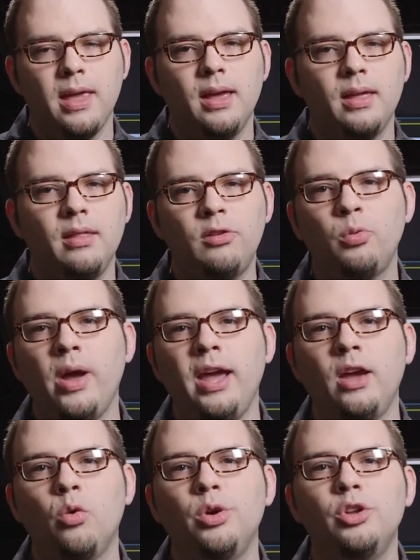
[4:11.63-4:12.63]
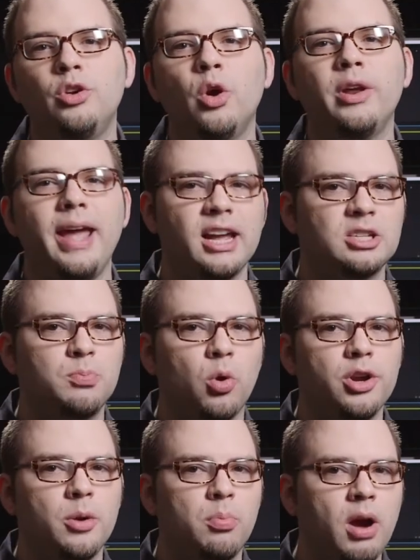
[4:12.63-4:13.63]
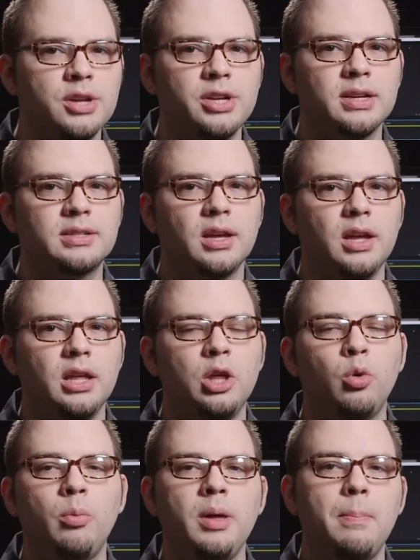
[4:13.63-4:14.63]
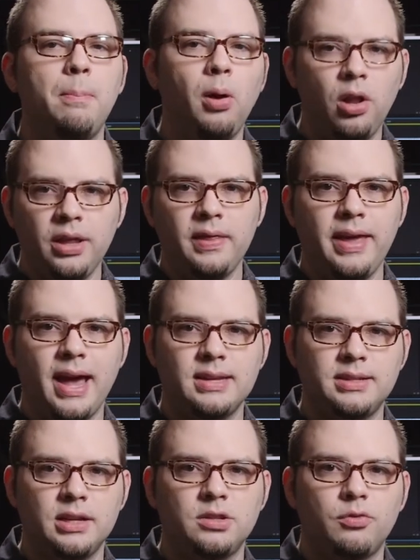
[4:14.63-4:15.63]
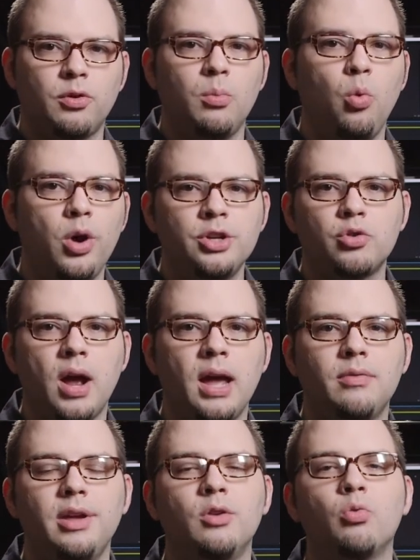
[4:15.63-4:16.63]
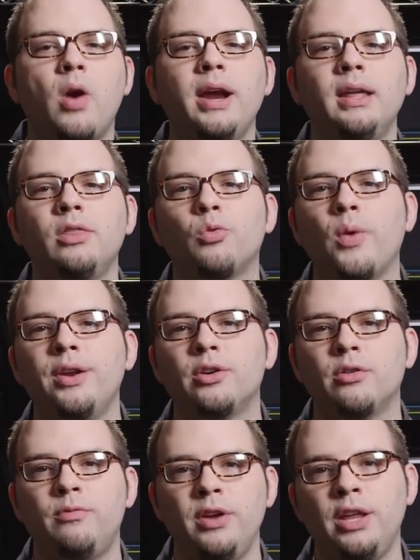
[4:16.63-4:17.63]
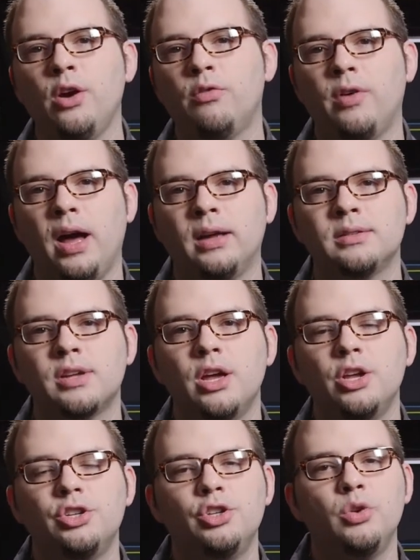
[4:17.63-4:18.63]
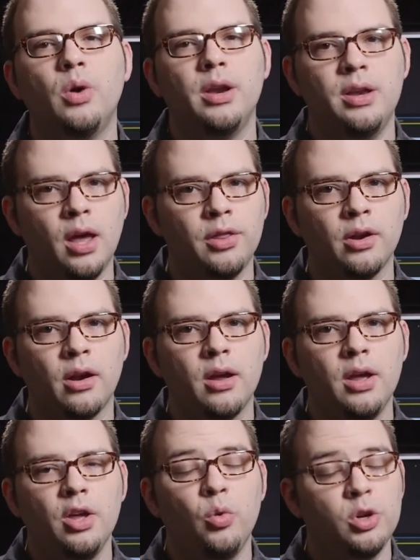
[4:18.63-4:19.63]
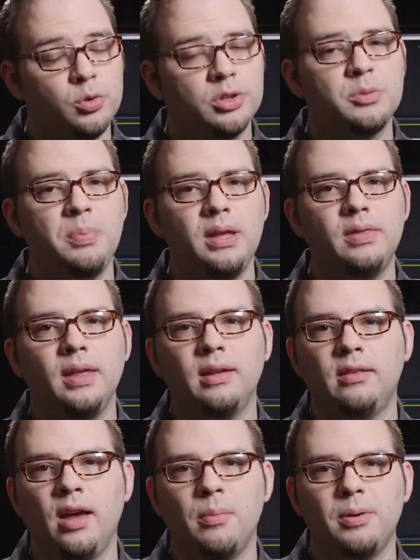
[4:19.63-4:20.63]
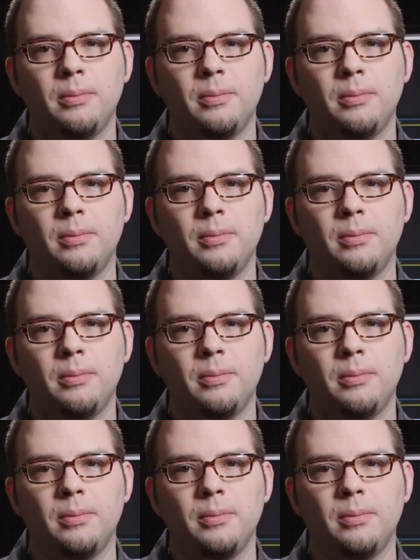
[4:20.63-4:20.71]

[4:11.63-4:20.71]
This way, when you go to export your projects, you will be pulling the assets from one drive and writing the rendered video files to another, which will speed things up.